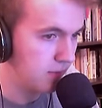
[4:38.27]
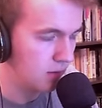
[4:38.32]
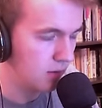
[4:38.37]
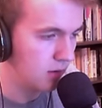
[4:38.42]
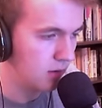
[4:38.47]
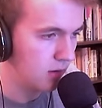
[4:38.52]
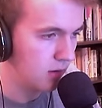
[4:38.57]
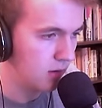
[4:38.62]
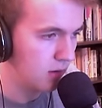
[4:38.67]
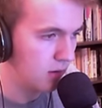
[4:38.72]

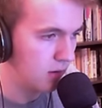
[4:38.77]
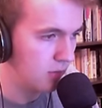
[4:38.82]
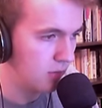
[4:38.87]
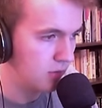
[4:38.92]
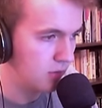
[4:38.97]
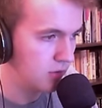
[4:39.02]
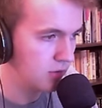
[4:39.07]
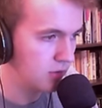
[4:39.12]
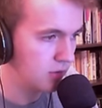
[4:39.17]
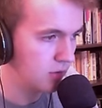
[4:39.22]
Okay, if
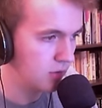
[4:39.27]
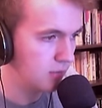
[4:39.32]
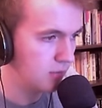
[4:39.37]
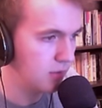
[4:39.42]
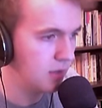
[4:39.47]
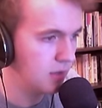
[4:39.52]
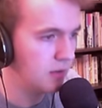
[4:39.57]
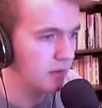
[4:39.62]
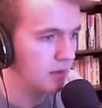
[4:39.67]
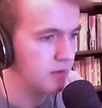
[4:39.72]
we just
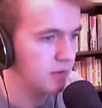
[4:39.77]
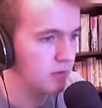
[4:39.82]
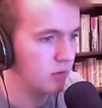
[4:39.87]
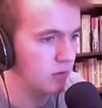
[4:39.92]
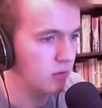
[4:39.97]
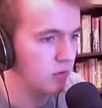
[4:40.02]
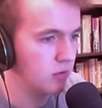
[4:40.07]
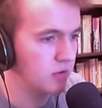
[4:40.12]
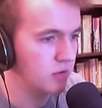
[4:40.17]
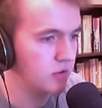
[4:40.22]
complete this
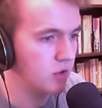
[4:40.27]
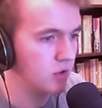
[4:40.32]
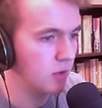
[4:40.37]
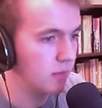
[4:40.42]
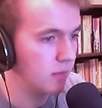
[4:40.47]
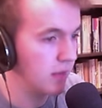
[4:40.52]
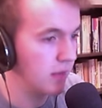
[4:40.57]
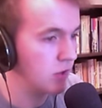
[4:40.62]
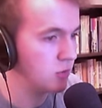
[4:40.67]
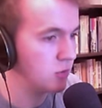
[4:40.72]
across the
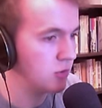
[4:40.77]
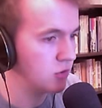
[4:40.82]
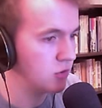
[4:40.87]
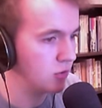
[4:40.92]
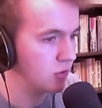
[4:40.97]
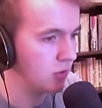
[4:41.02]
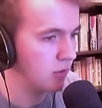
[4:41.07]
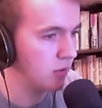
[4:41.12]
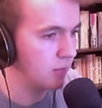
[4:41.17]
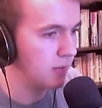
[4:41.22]
top, that should be
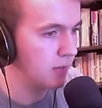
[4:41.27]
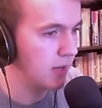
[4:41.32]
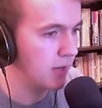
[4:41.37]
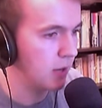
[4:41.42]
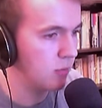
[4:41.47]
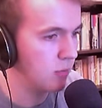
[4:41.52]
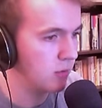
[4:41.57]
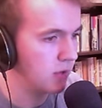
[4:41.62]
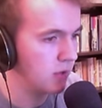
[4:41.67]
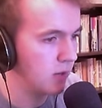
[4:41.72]
strong enough. But now
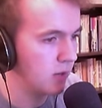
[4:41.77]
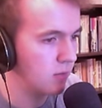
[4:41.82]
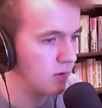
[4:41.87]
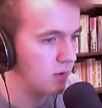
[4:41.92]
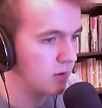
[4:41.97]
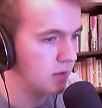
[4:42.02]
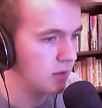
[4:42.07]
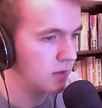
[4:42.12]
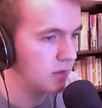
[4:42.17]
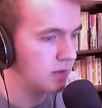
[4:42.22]
we want to get rid
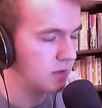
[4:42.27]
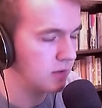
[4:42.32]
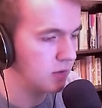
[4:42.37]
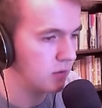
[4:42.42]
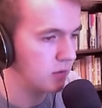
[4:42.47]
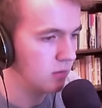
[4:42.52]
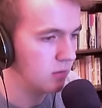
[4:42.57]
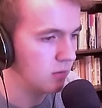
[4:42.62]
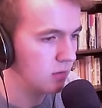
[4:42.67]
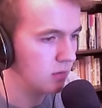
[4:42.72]
of these
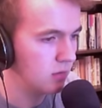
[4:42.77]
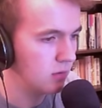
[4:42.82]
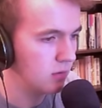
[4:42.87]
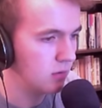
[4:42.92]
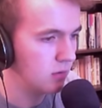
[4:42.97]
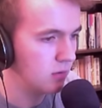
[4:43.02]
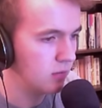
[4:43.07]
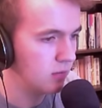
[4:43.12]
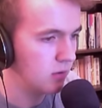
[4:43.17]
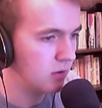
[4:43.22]
two,
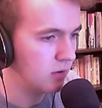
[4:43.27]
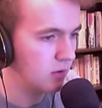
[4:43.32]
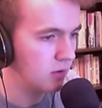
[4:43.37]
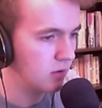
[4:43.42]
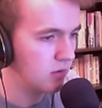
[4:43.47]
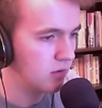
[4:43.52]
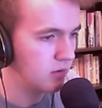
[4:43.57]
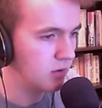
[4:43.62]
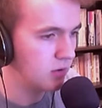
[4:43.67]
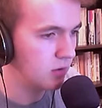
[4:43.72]
rid of
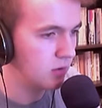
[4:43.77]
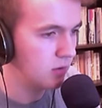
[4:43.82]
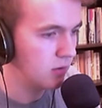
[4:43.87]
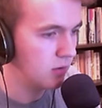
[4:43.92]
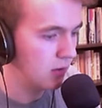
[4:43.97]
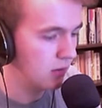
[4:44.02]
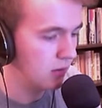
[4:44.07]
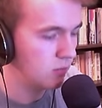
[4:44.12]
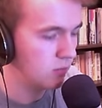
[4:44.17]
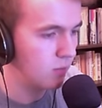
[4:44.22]
those two,
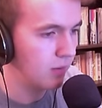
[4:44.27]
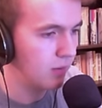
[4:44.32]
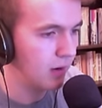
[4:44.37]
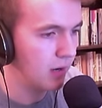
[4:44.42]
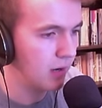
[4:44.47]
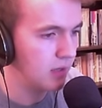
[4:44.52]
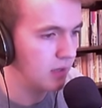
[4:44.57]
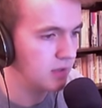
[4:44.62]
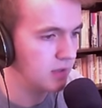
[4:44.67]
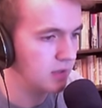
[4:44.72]
and
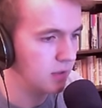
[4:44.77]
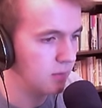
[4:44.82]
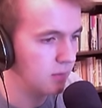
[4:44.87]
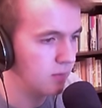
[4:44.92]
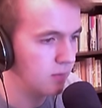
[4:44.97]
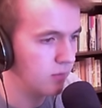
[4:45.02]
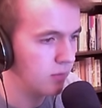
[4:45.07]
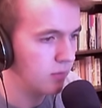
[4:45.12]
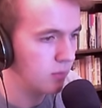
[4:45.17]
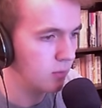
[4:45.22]
replace them
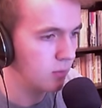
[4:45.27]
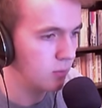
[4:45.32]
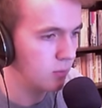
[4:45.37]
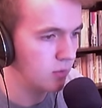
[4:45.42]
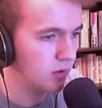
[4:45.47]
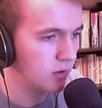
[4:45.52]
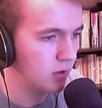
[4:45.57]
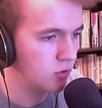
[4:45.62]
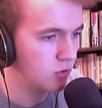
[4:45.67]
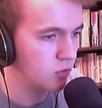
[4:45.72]

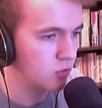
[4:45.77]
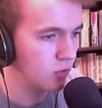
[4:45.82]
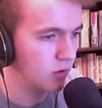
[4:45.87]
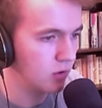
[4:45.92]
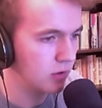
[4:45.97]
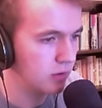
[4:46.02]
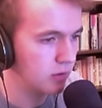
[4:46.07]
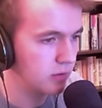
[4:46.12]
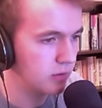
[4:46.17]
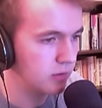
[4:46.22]
with
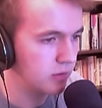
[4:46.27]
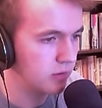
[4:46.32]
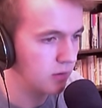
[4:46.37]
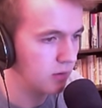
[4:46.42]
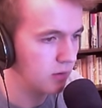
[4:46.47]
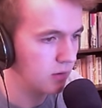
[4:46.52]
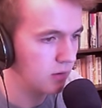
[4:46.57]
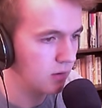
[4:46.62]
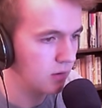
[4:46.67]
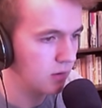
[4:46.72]
hydraulics.
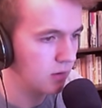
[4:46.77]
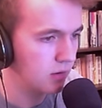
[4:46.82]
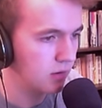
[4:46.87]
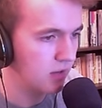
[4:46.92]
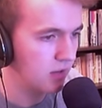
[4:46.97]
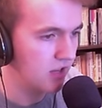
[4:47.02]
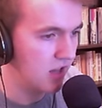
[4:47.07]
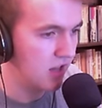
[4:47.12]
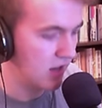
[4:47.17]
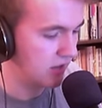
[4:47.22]

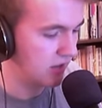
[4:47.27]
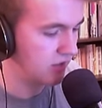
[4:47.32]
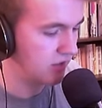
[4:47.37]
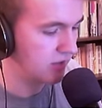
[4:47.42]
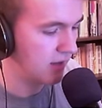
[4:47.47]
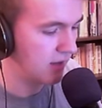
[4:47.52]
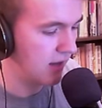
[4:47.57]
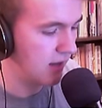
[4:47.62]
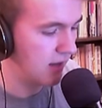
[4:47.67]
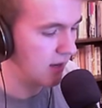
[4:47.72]

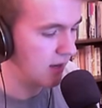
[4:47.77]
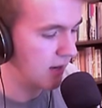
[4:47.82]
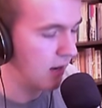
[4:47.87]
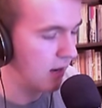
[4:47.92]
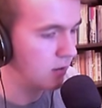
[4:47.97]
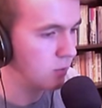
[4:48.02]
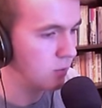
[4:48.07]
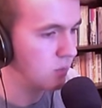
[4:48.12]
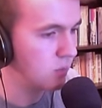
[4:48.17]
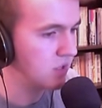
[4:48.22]
Yes! And then
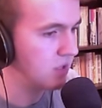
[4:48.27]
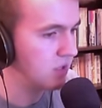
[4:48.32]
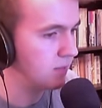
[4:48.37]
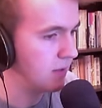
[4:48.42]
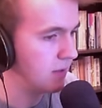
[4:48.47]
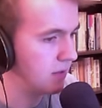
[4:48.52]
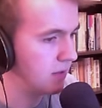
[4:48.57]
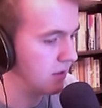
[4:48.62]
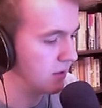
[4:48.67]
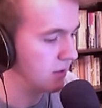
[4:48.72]
how do we
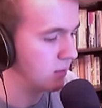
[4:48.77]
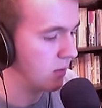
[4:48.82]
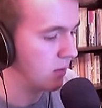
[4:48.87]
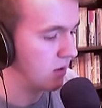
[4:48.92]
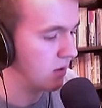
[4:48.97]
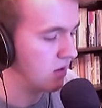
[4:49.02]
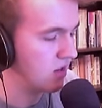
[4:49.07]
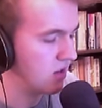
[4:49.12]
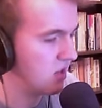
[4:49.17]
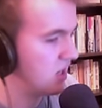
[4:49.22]
split this
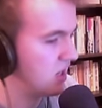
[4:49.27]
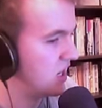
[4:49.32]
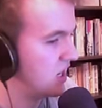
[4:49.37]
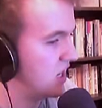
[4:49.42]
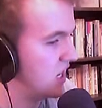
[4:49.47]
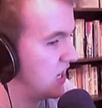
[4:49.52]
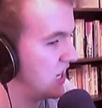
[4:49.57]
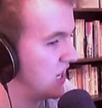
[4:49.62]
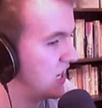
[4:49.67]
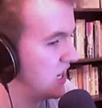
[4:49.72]
one?
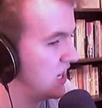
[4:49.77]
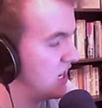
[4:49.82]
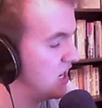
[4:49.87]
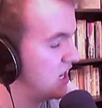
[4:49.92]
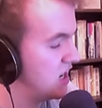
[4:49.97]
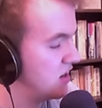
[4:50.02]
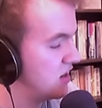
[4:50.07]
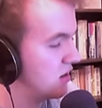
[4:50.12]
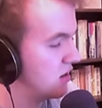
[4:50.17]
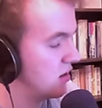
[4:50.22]
E?
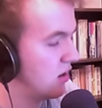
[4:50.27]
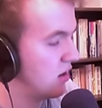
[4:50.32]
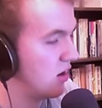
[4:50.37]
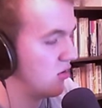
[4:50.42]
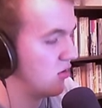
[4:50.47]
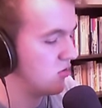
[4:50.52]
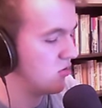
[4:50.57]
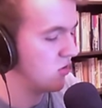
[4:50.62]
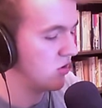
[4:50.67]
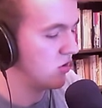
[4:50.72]

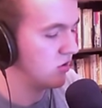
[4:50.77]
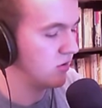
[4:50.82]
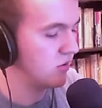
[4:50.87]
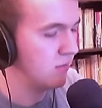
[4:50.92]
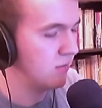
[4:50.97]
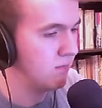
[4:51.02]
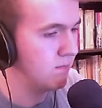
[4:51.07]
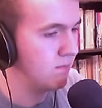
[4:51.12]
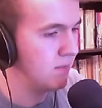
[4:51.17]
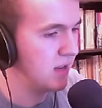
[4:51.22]
Oh god.
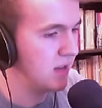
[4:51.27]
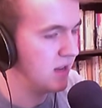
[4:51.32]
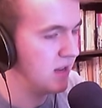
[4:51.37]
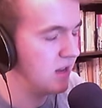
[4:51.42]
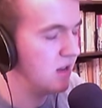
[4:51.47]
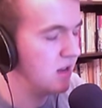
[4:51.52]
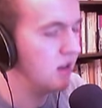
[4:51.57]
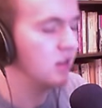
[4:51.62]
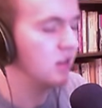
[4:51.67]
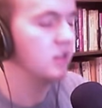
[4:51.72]
B?